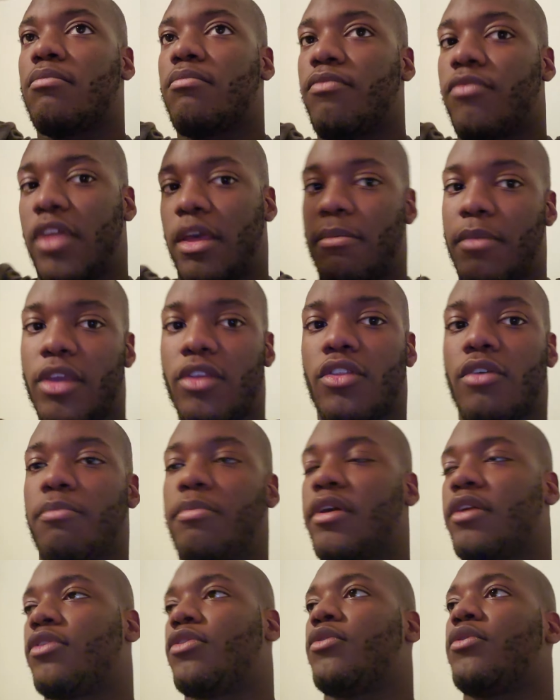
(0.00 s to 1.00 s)
they meet the
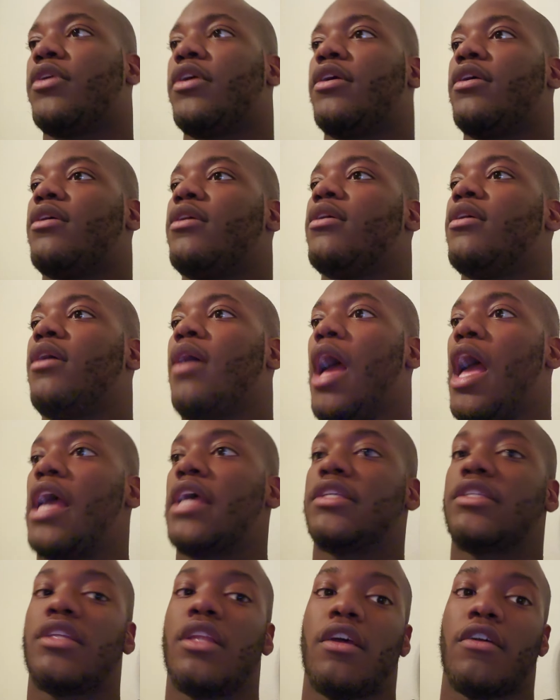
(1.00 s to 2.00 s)
big three.
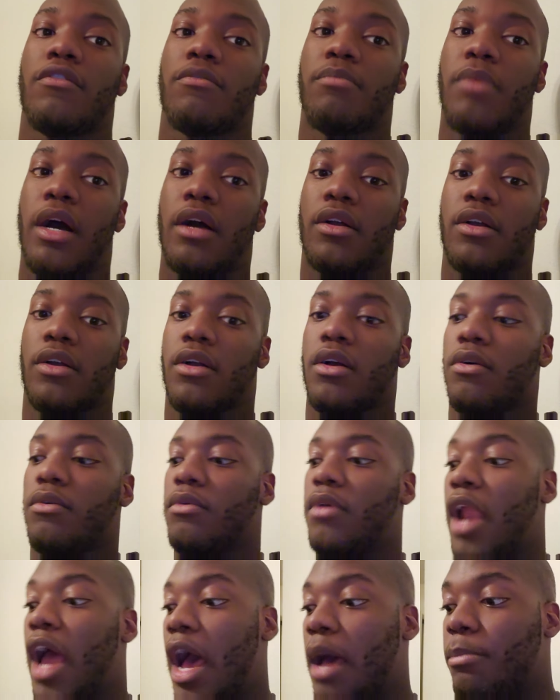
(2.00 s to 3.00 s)
Instead of Bakugo
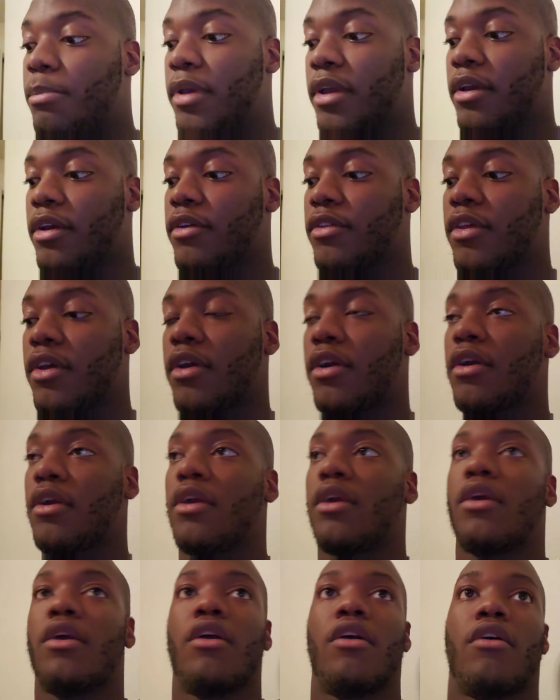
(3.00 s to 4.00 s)
not being there,
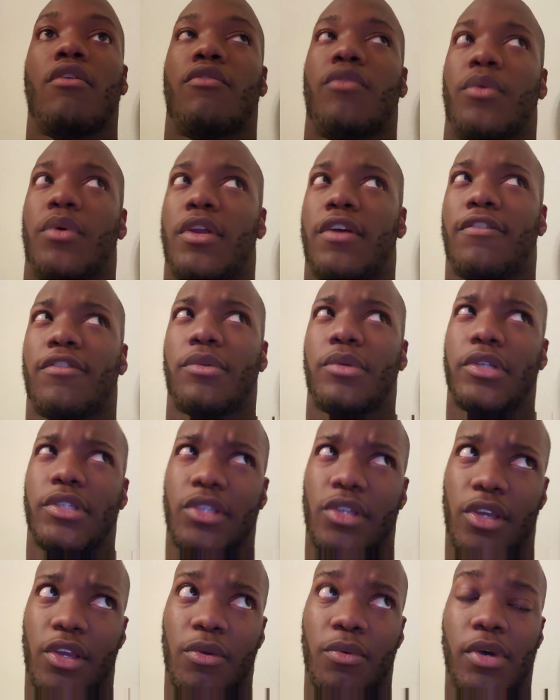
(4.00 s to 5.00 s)
for whatever
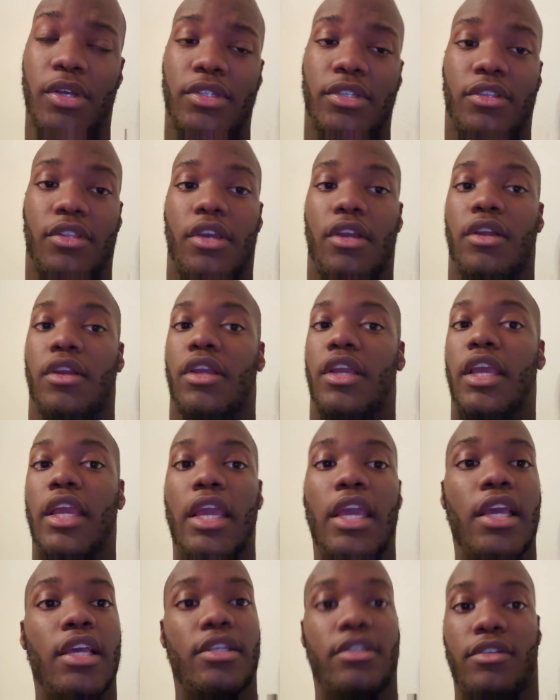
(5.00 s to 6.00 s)
reason he wasn't there,
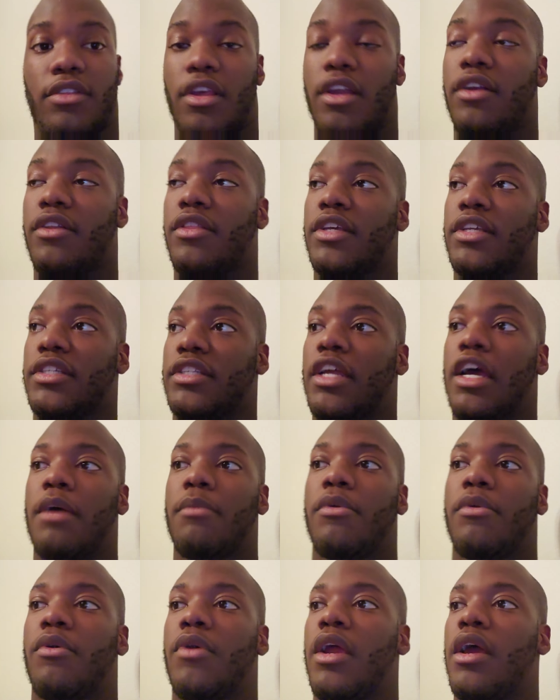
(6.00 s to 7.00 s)
he is there this time
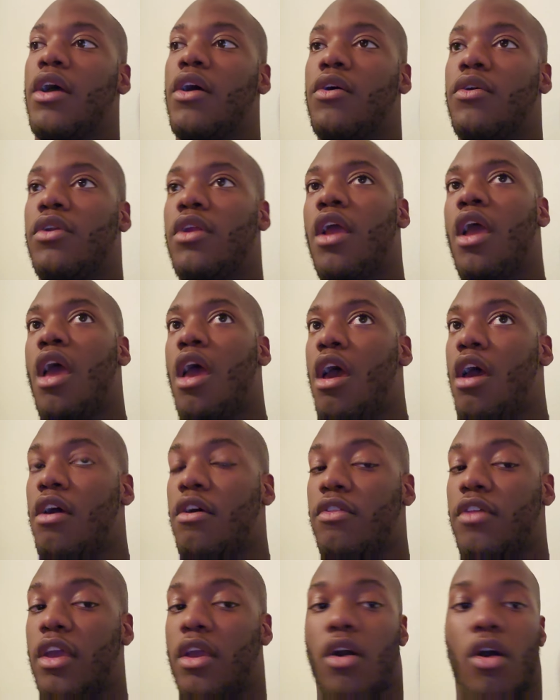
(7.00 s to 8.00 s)
around.
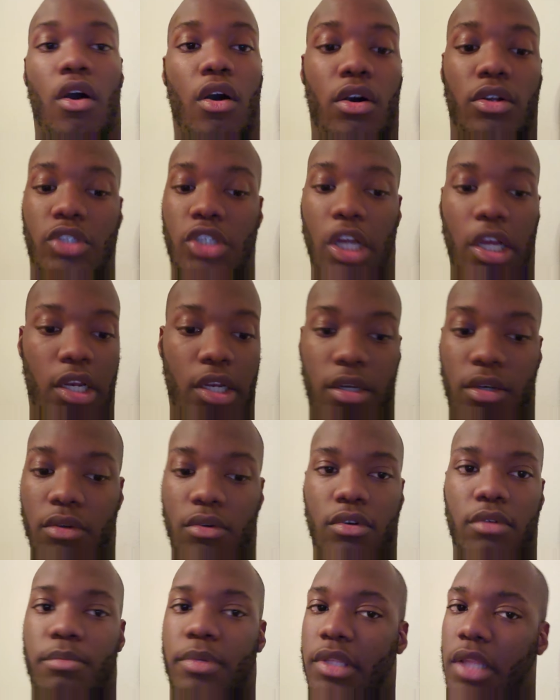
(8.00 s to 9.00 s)
They all try to do
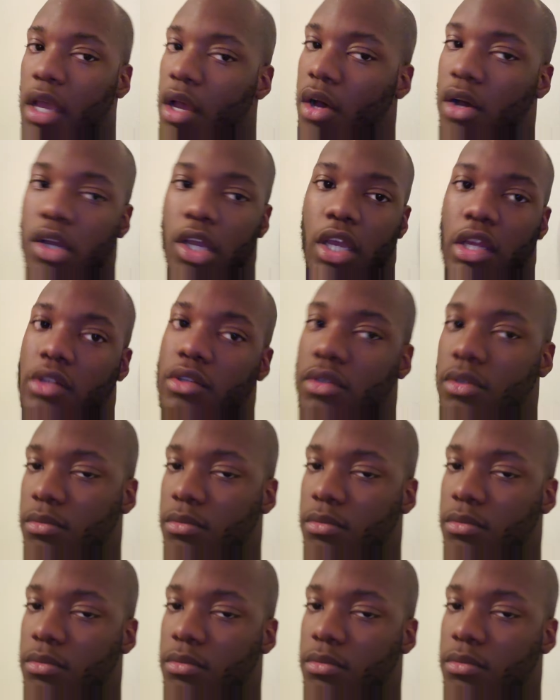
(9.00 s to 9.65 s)
it, but they all get